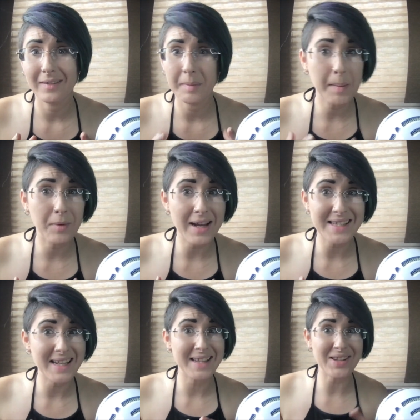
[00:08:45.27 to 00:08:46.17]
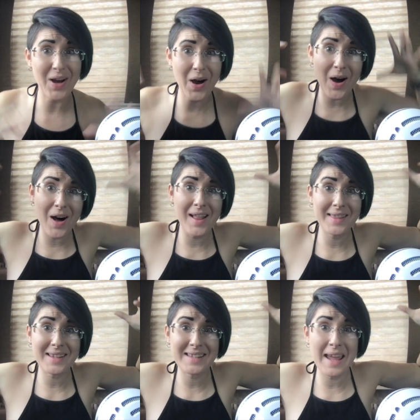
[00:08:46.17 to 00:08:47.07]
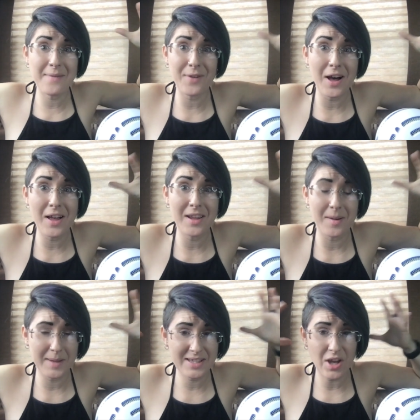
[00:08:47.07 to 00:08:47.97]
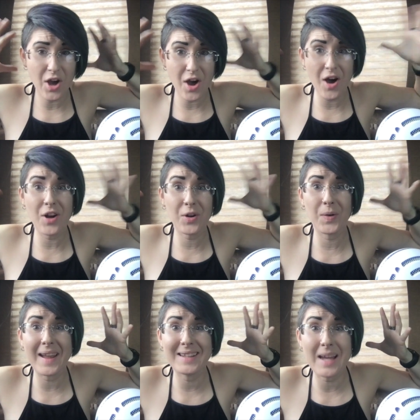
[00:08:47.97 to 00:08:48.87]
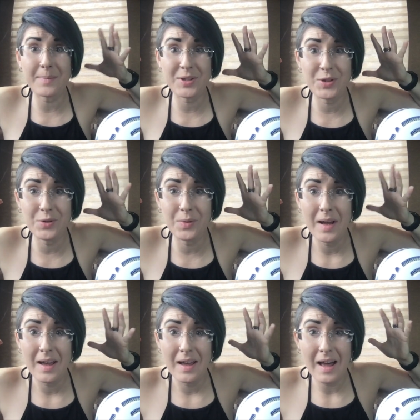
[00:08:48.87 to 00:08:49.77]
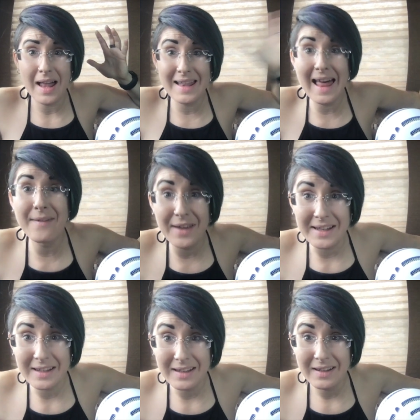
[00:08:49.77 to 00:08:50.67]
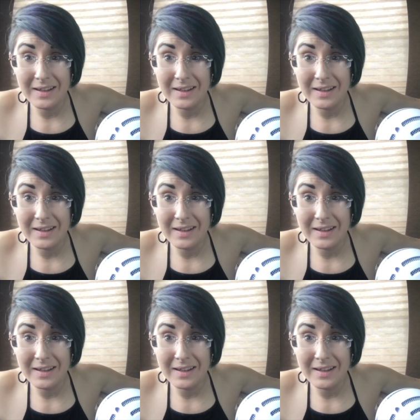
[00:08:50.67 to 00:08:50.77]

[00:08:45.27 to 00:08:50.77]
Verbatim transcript: Remember I said it's all at the same volume. It's all cranked up to 11.